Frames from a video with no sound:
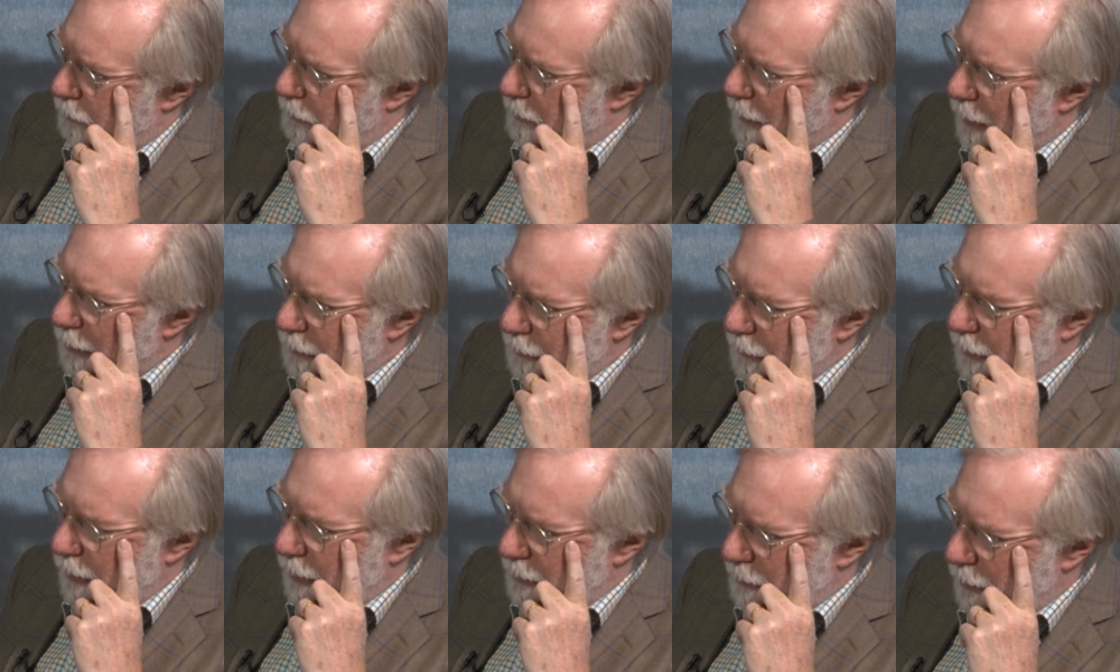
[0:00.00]

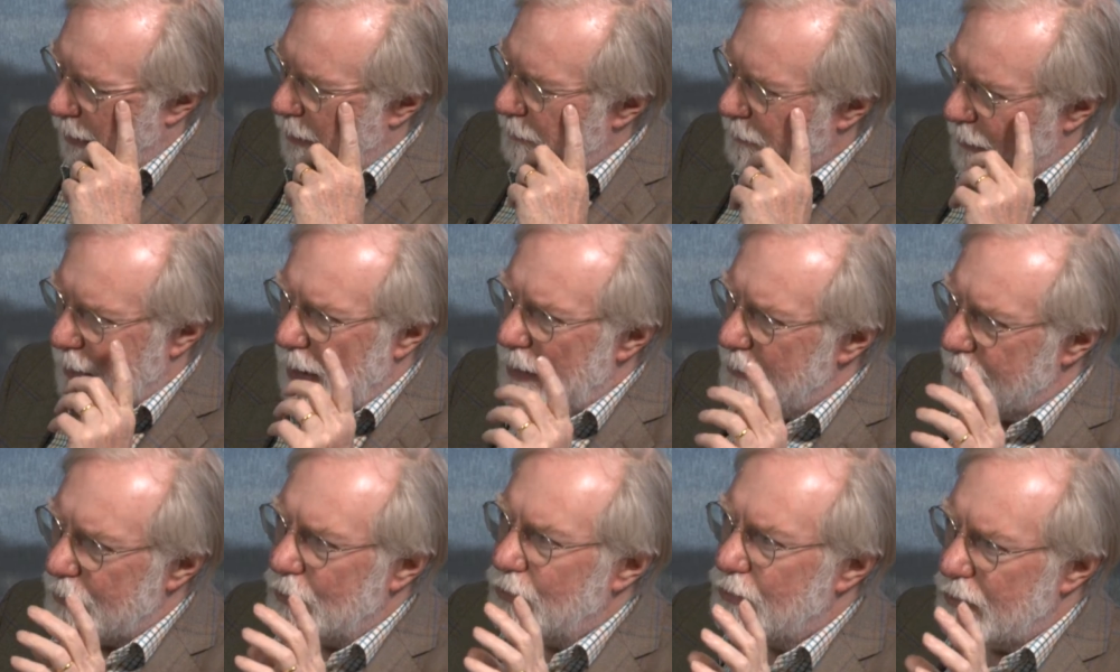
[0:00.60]
but I mean,
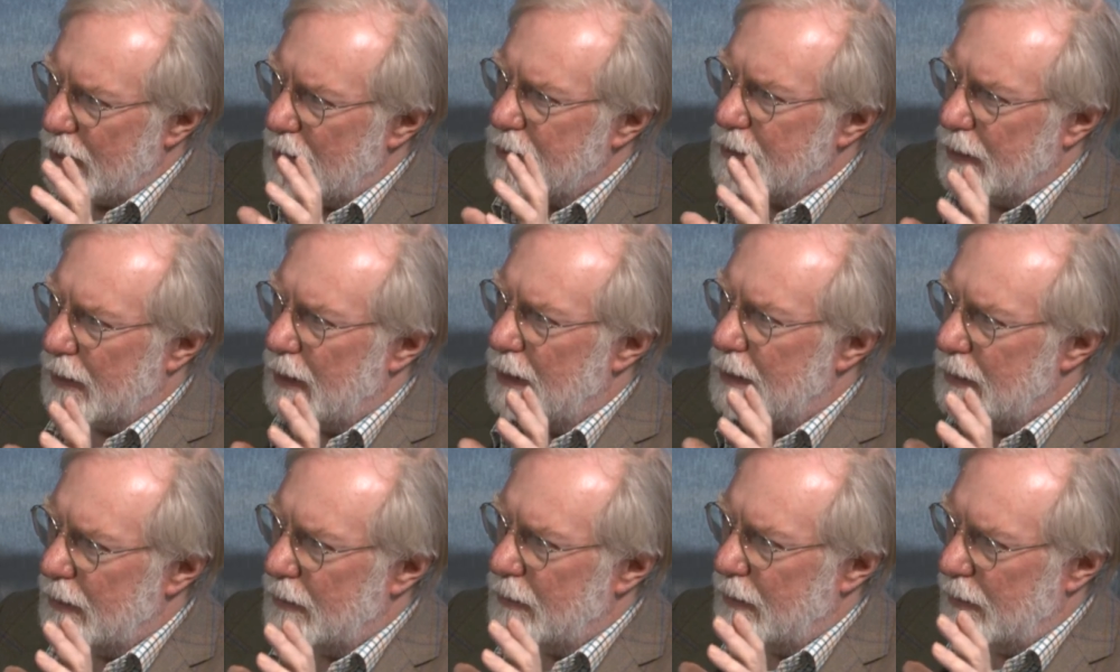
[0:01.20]
having said
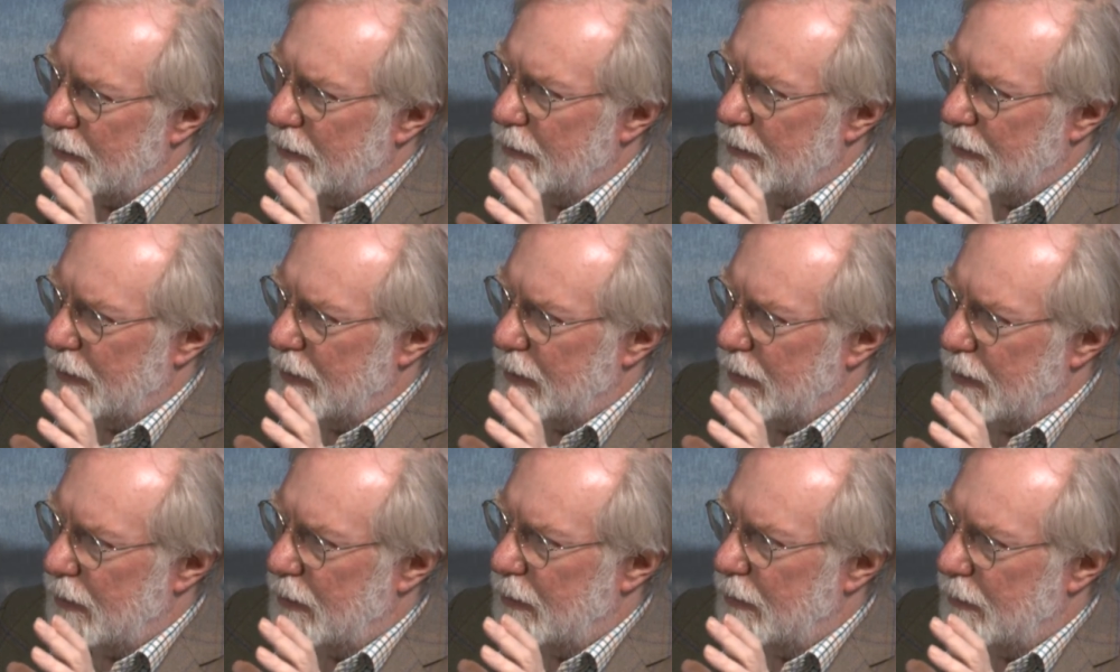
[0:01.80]
that,
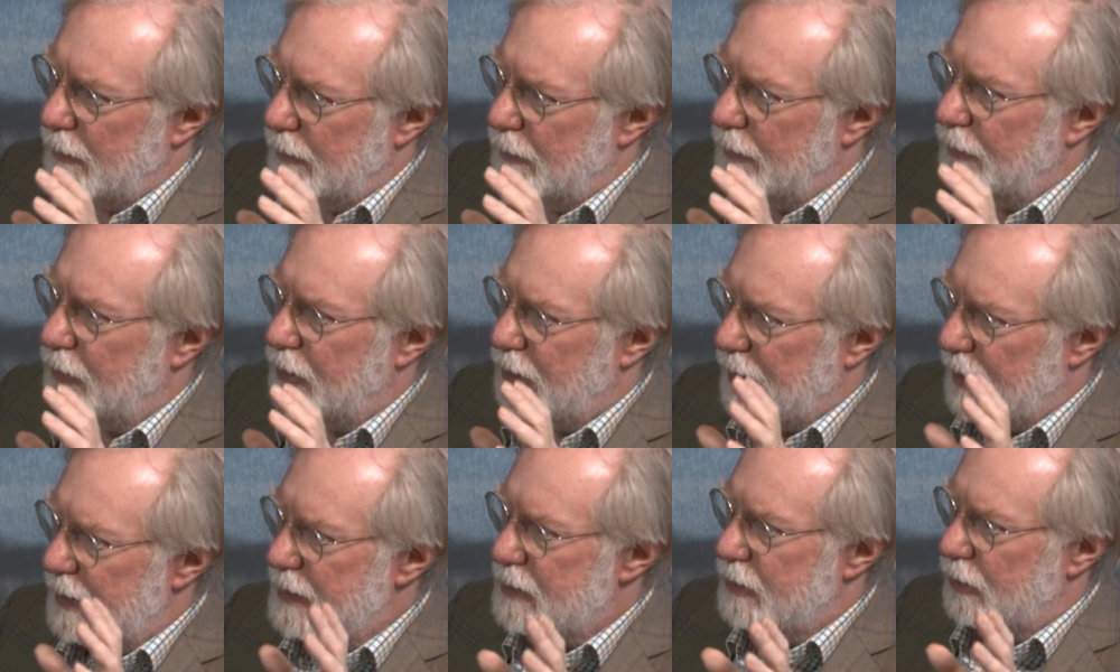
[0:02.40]
the
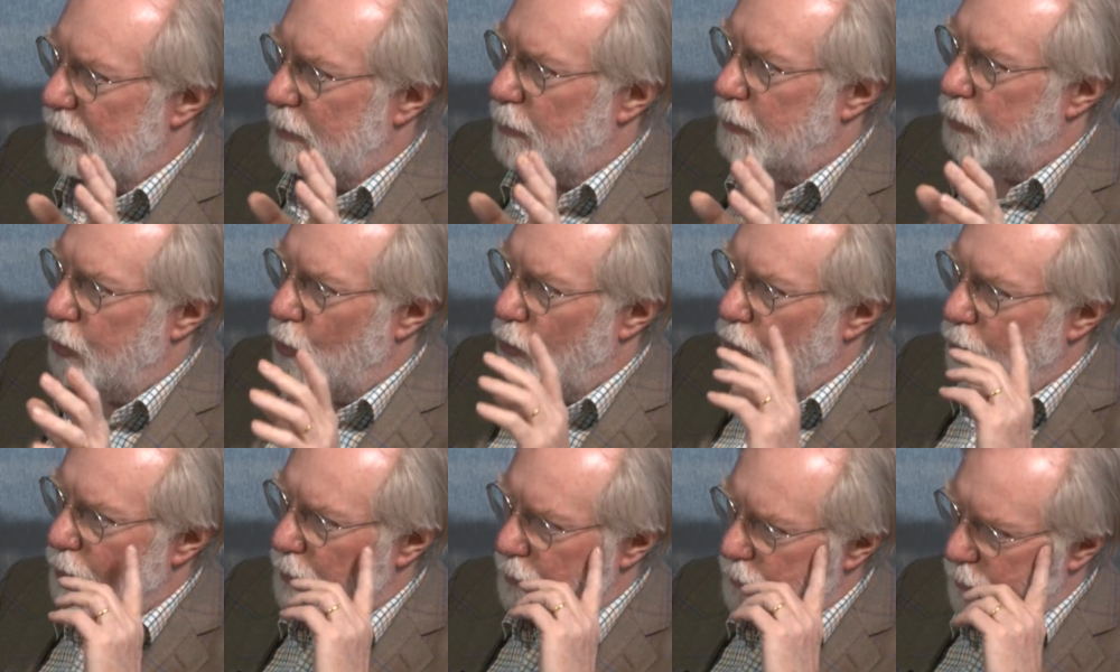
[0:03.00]
data
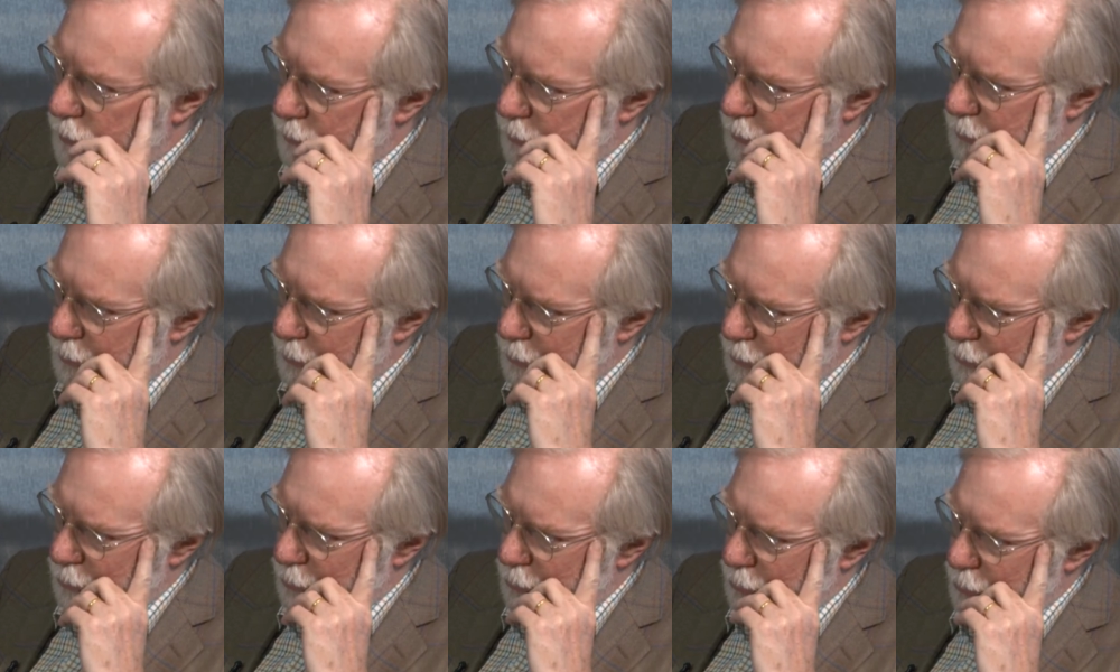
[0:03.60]
point
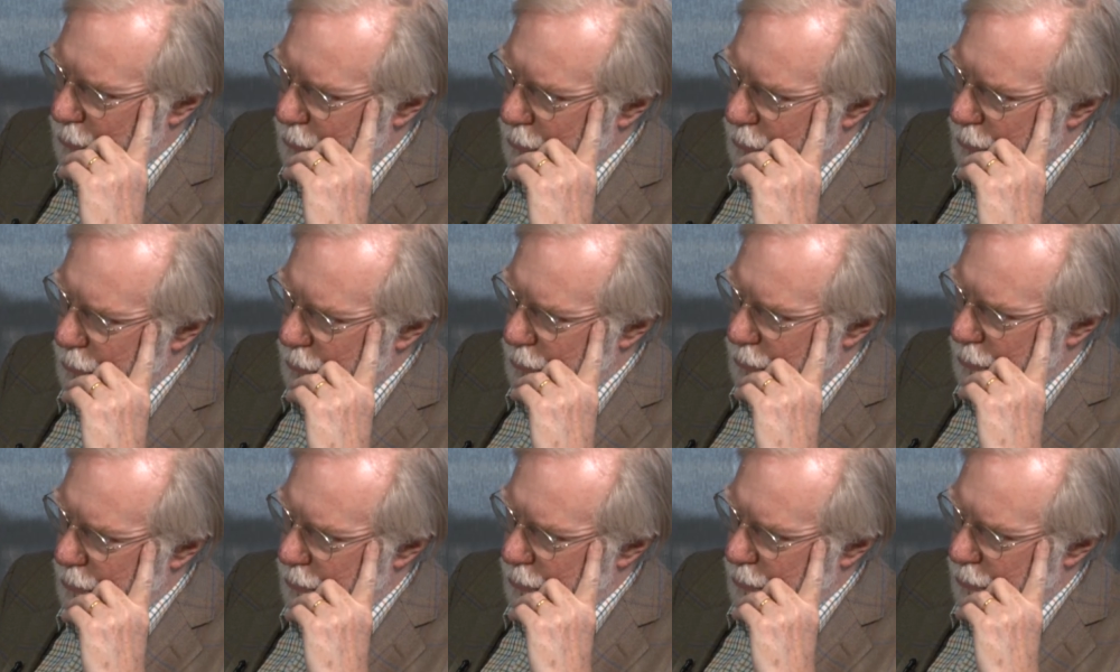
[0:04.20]

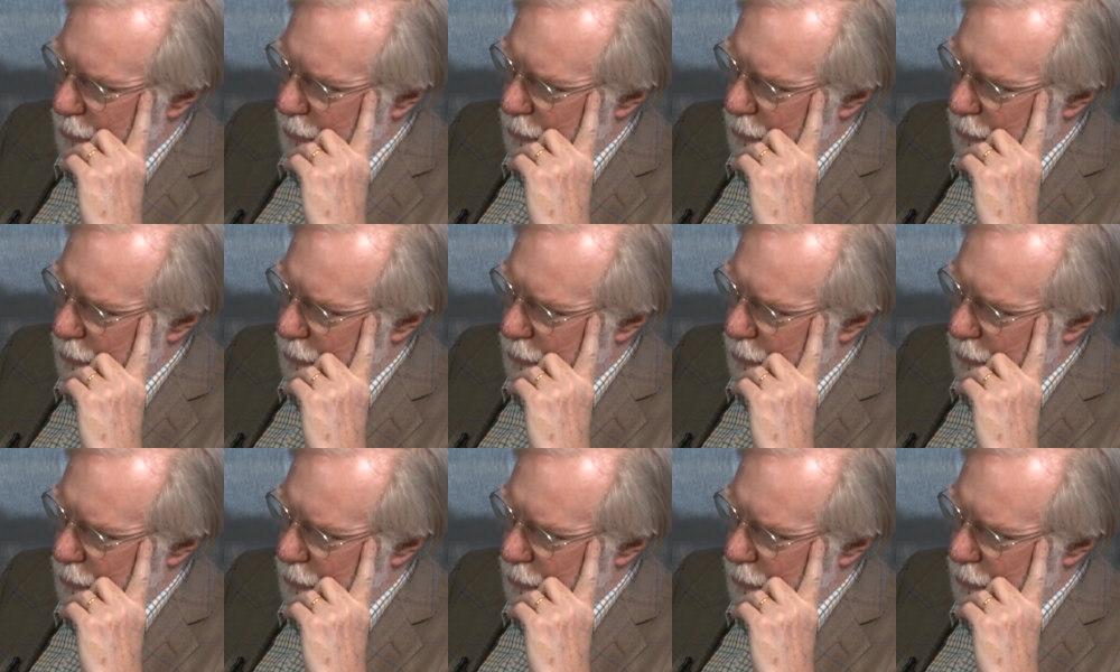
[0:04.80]
to